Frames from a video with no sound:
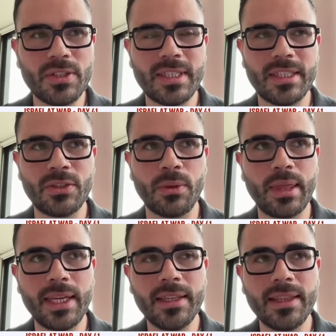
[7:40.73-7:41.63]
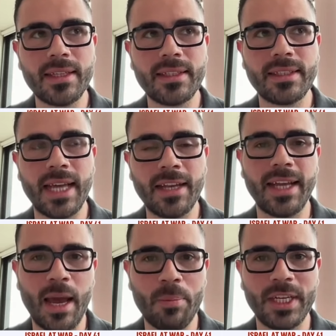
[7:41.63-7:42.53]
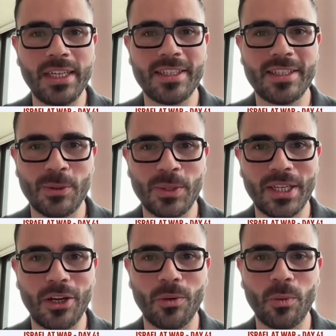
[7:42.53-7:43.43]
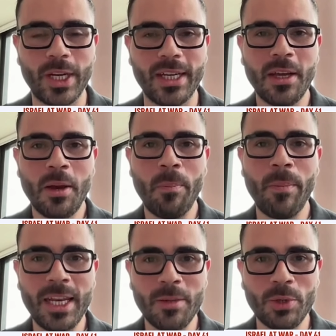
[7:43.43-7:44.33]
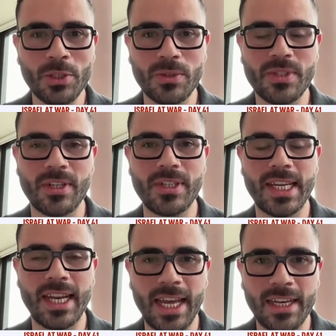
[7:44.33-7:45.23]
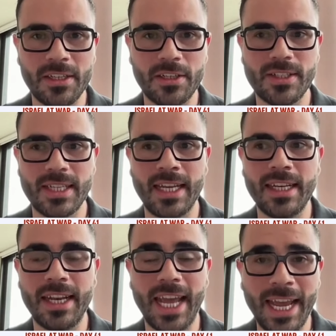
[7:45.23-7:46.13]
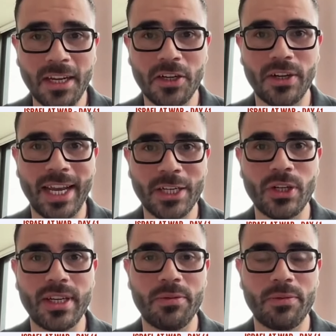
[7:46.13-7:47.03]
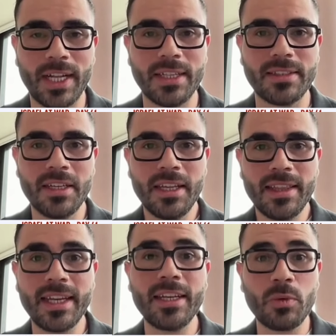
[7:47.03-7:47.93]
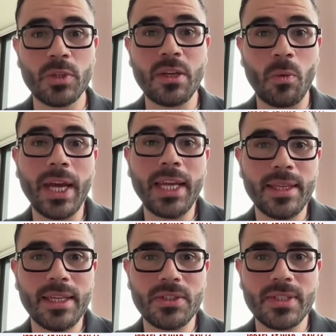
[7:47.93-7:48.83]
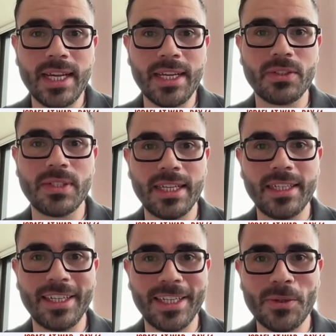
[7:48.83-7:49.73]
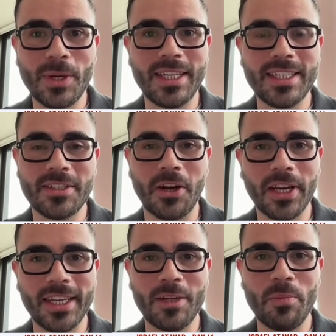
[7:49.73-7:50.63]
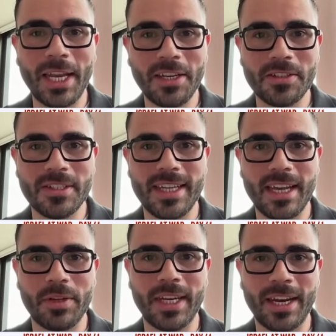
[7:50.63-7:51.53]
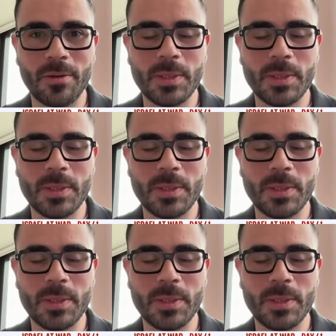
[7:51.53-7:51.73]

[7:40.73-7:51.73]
Just to think that happened in a studio with many producers and editors, and an anchor actually felt that it was the right thing to say that Israel is targeting medical staff and